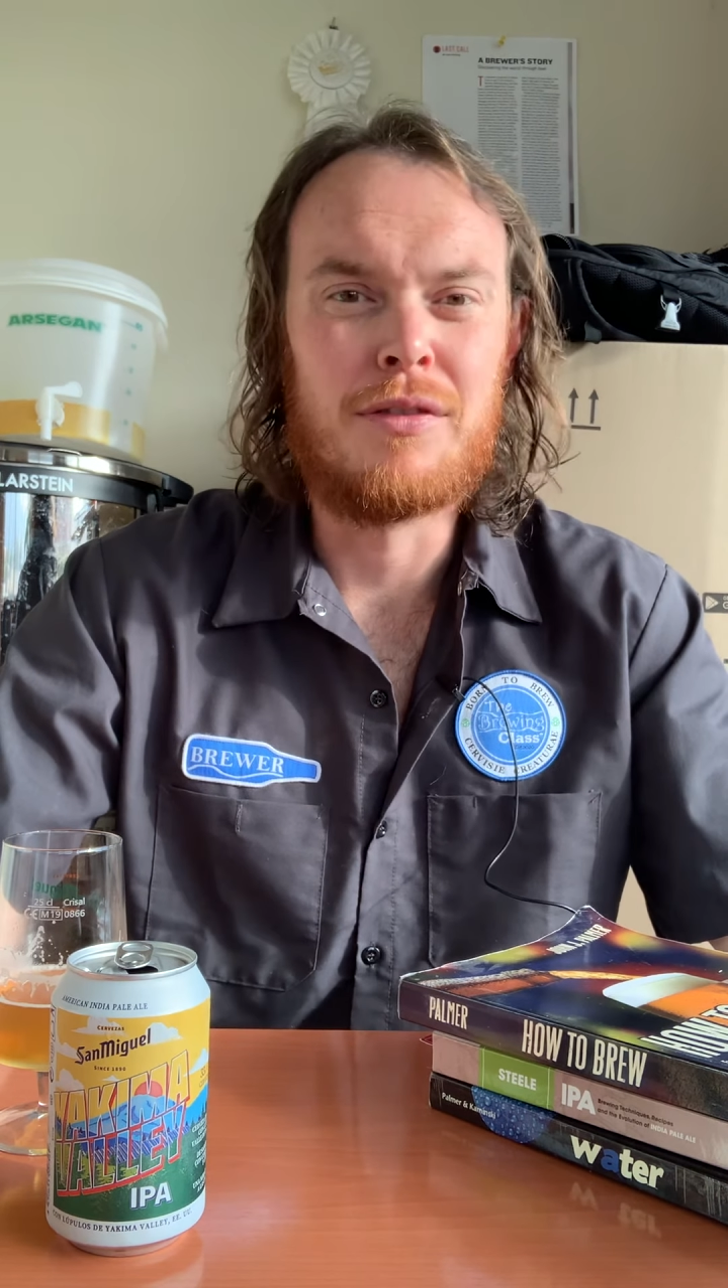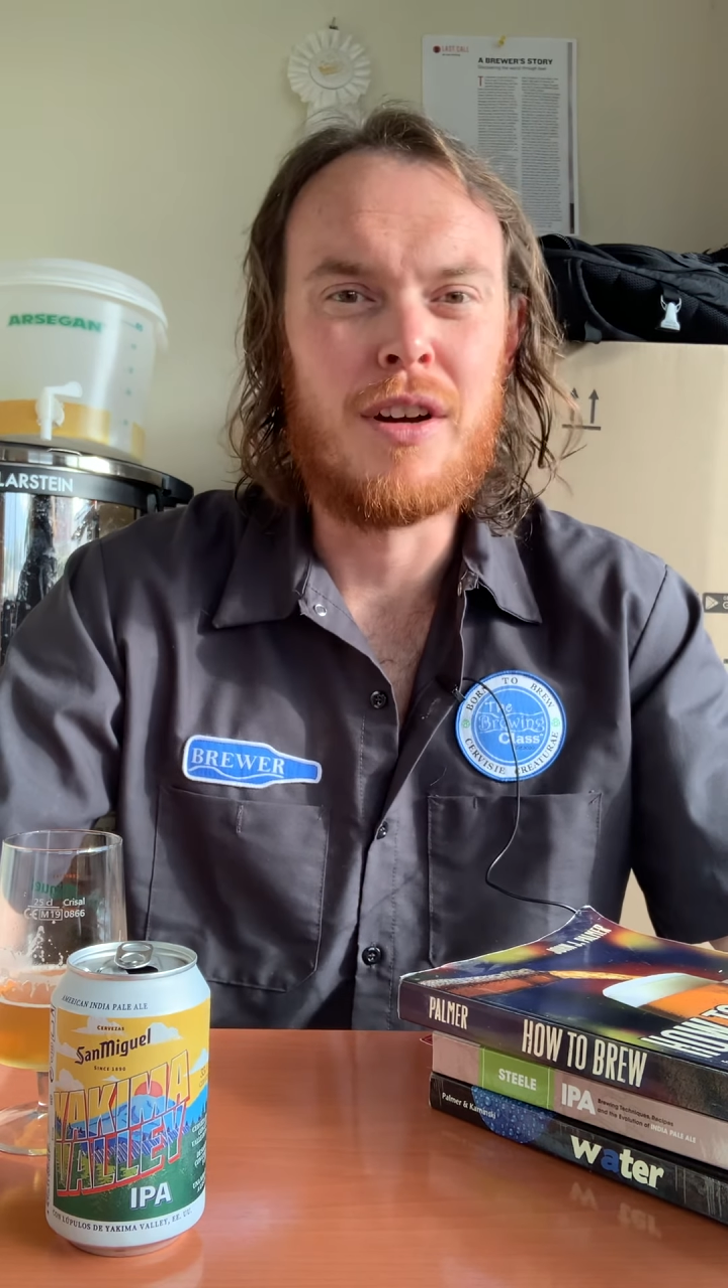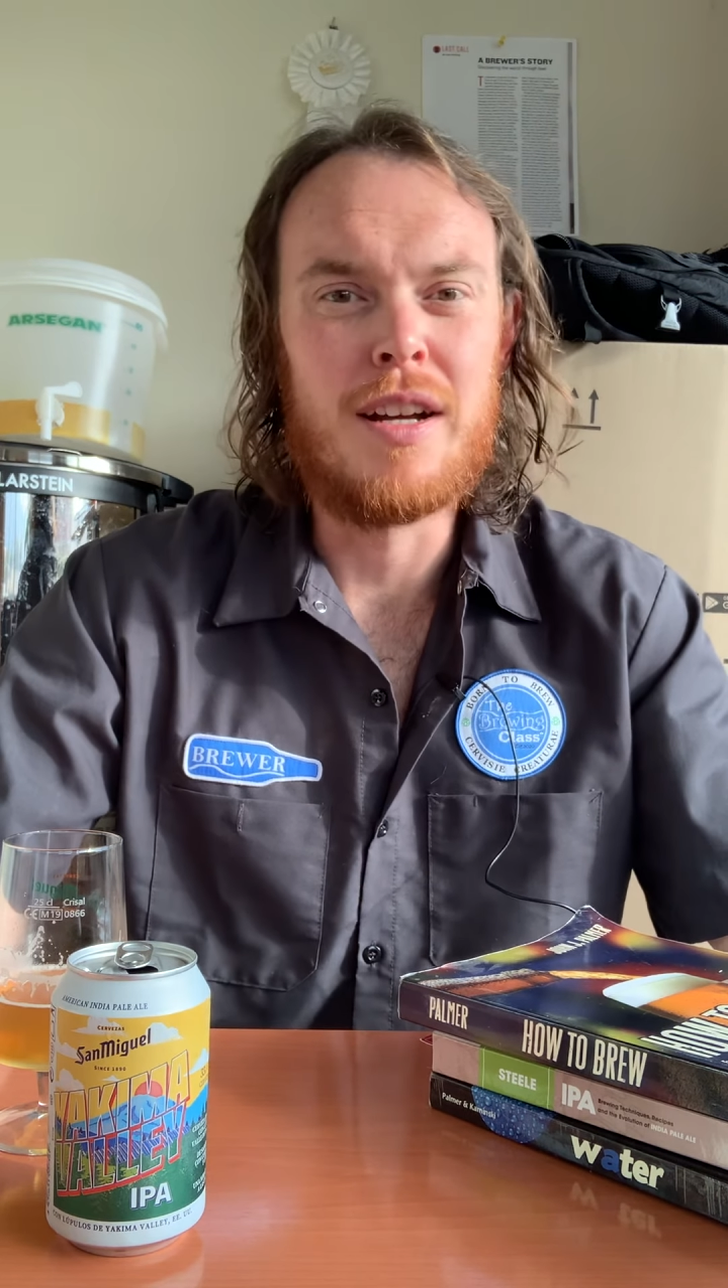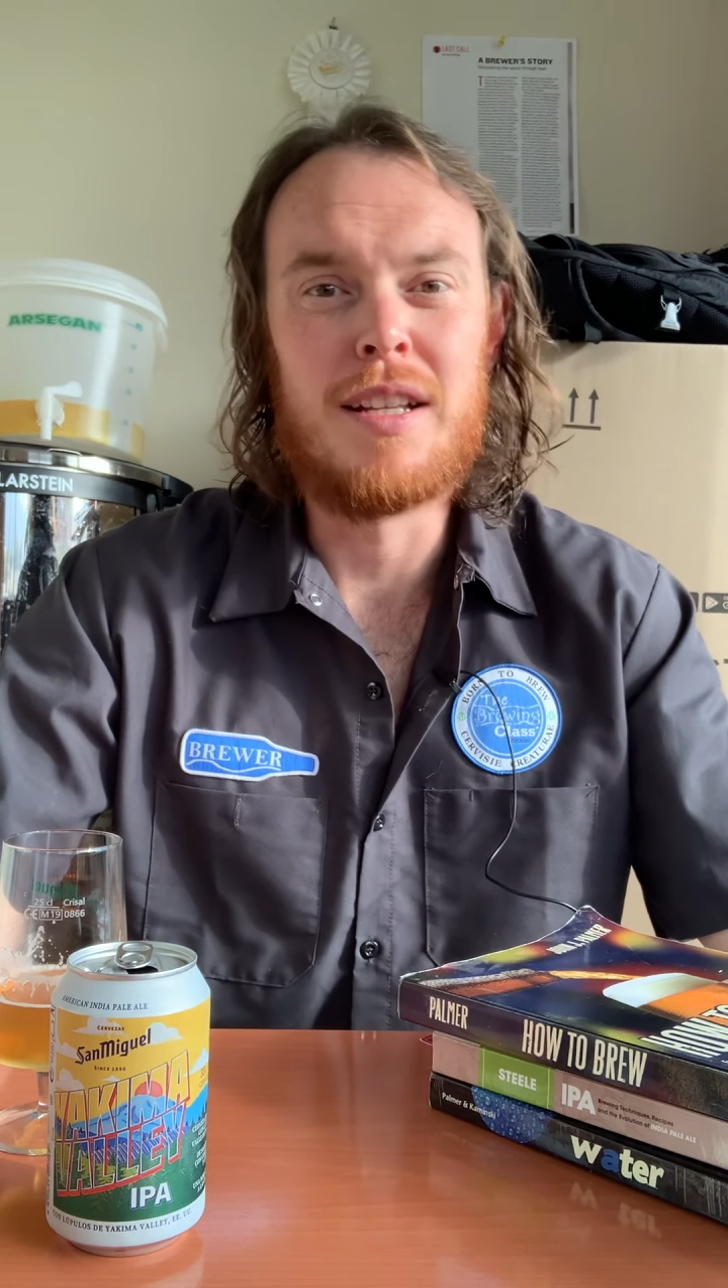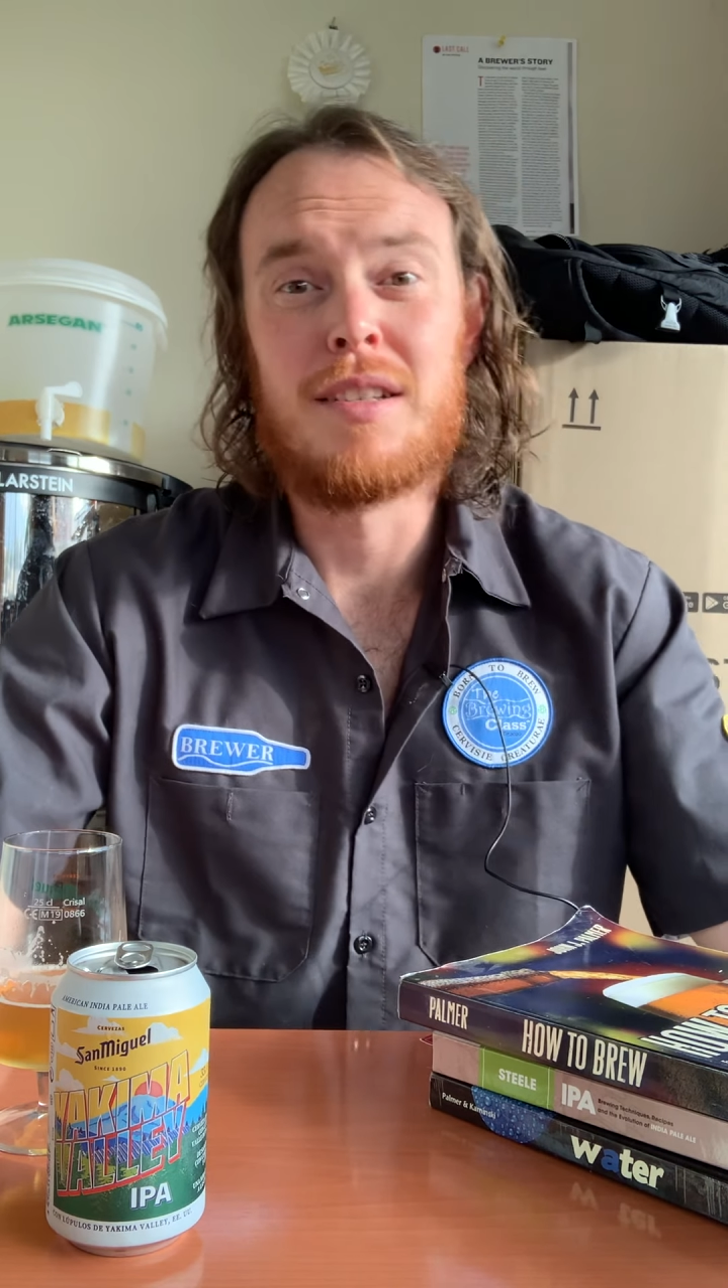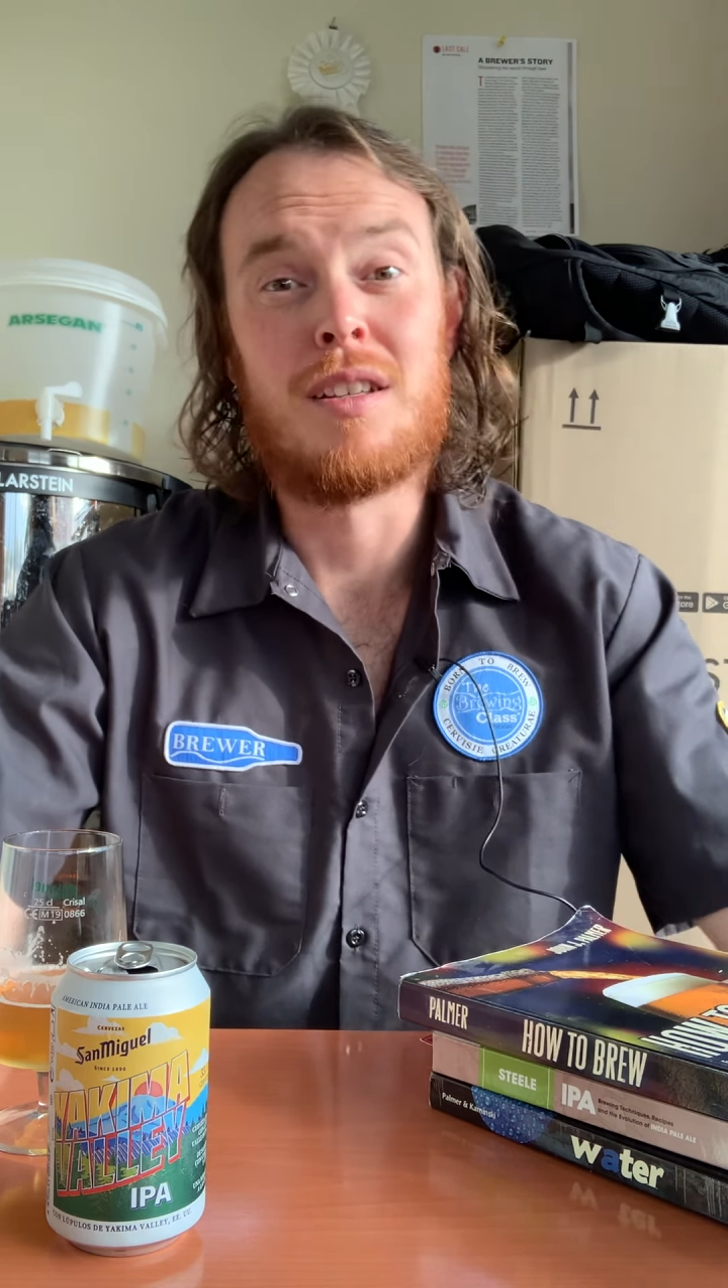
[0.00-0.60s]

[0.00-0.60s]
varieties.